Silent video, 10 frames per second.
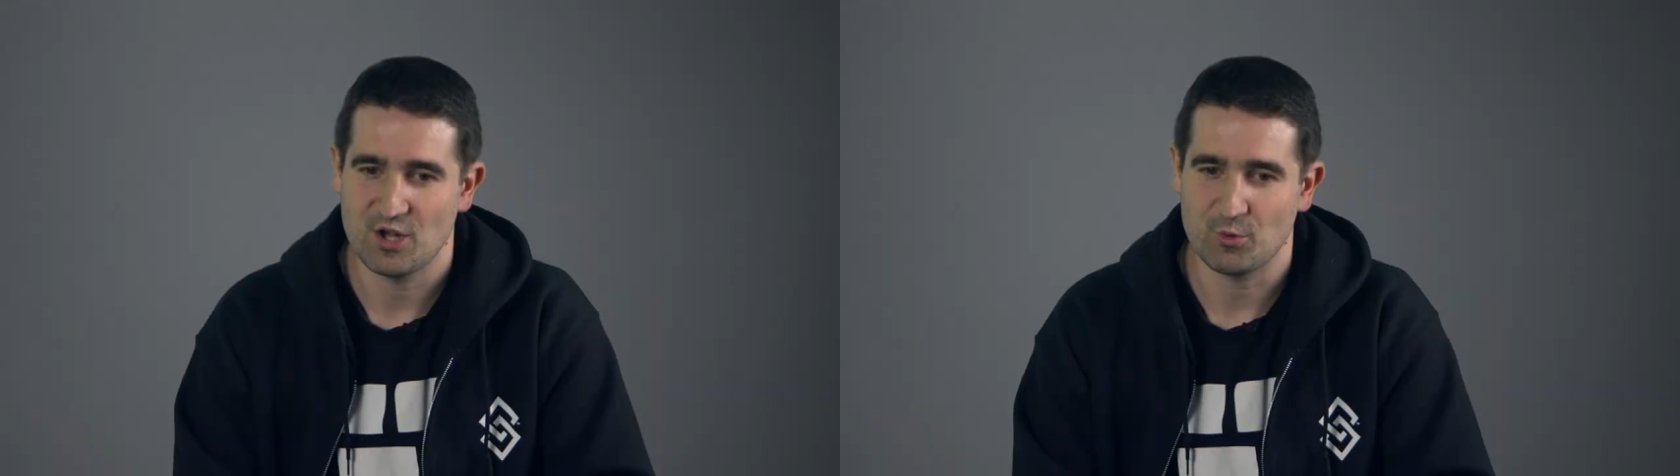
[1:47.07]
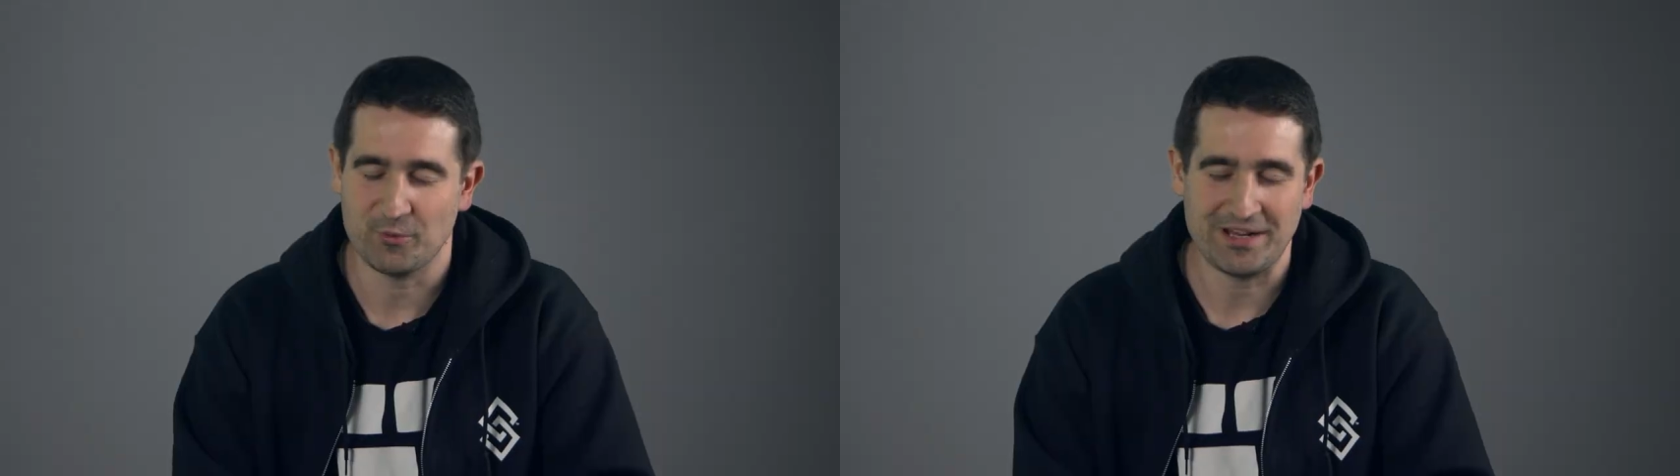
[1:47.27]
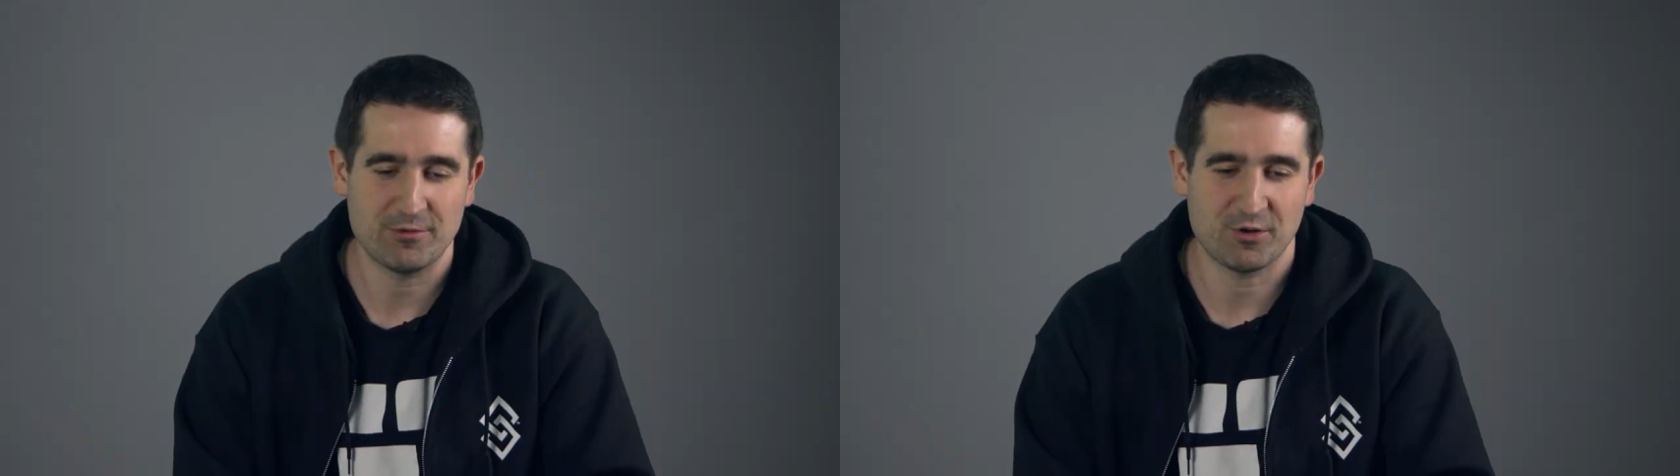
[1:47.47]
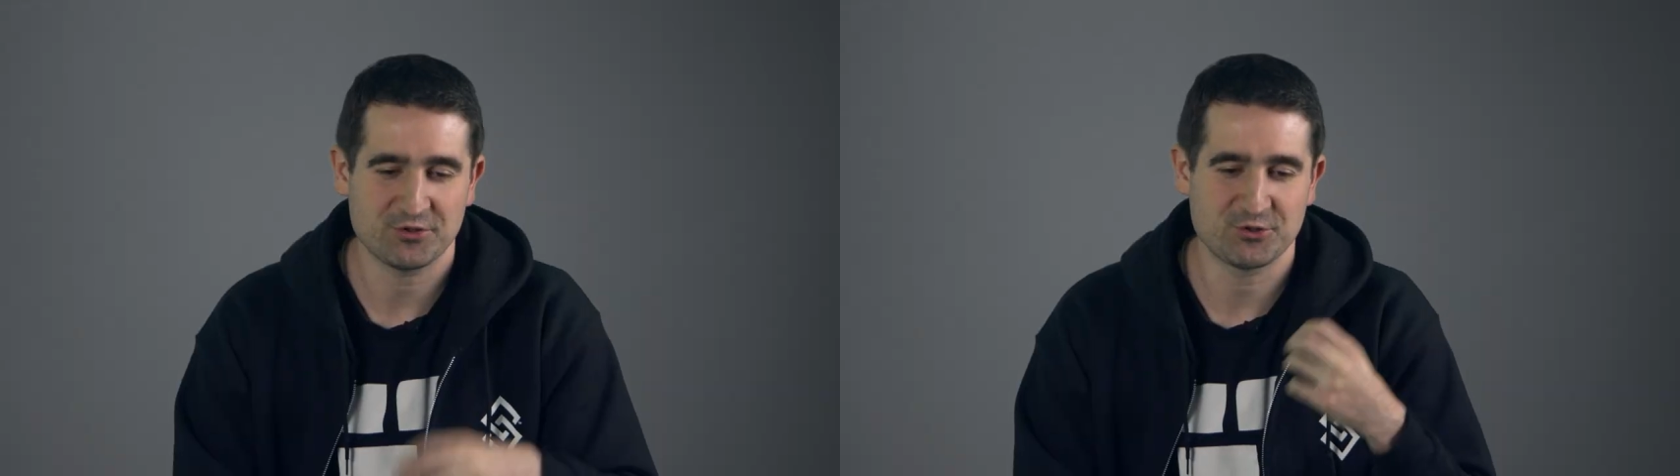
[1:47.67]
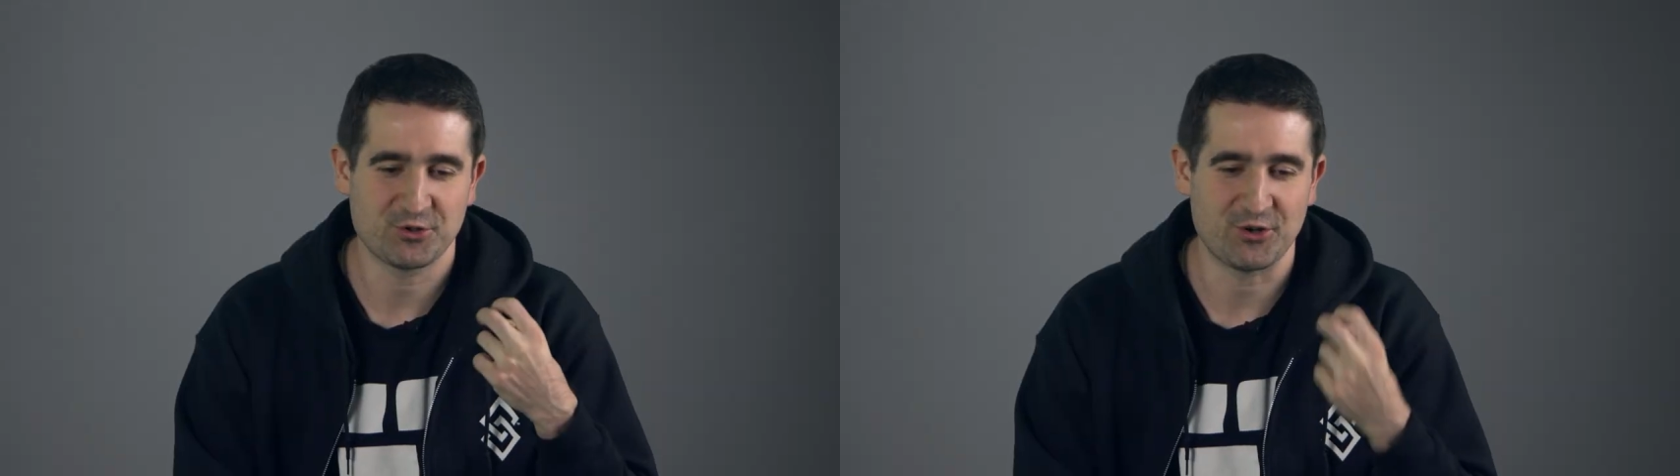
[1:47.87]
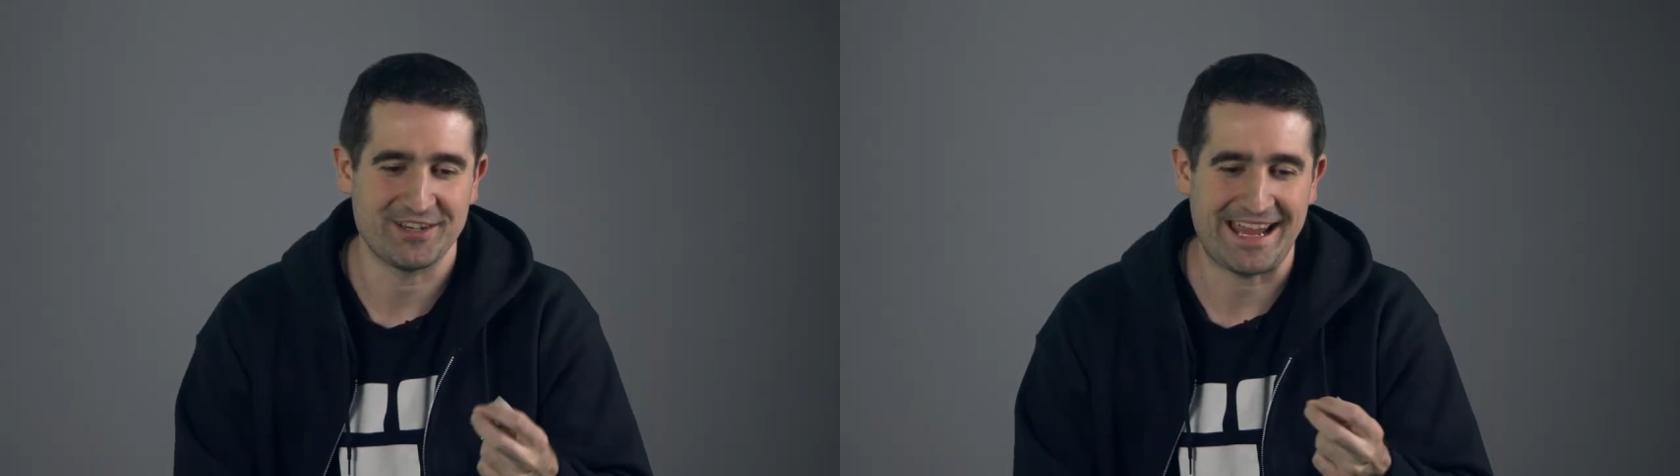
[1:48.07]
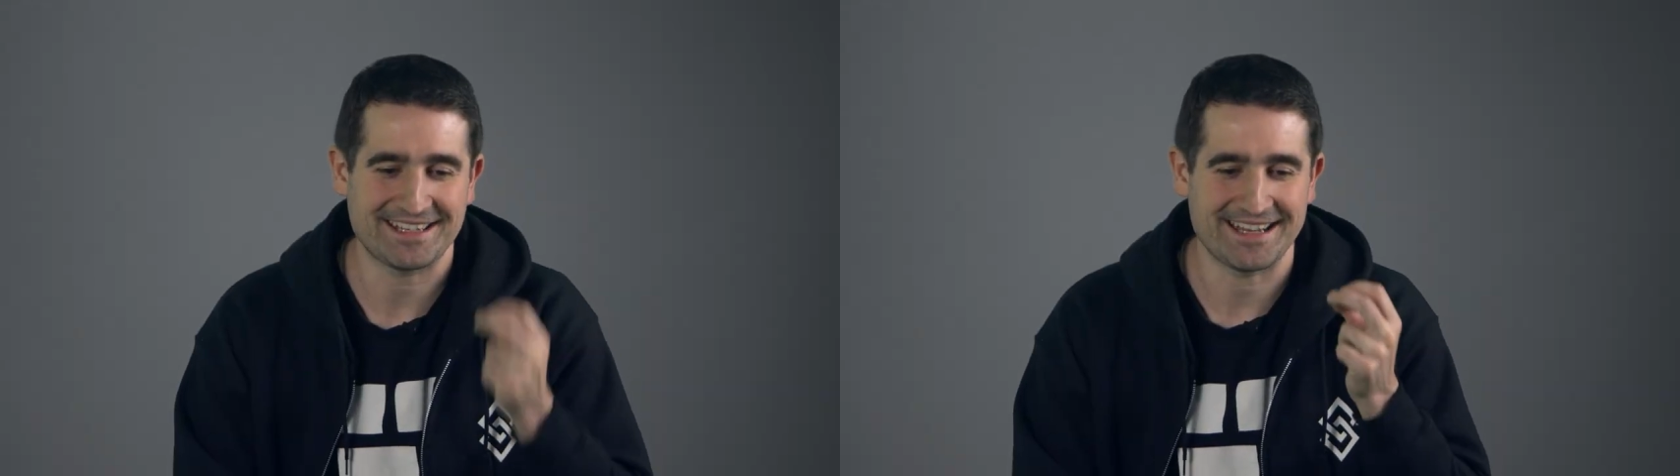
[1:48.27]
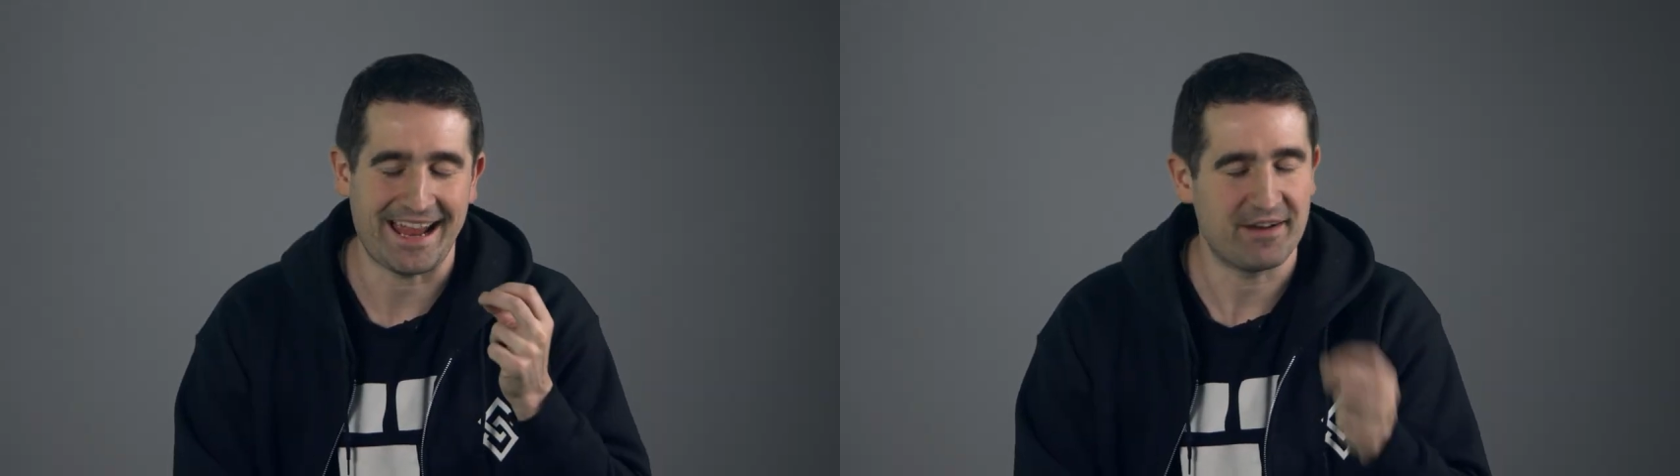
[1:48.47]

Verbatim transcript: We really want to connect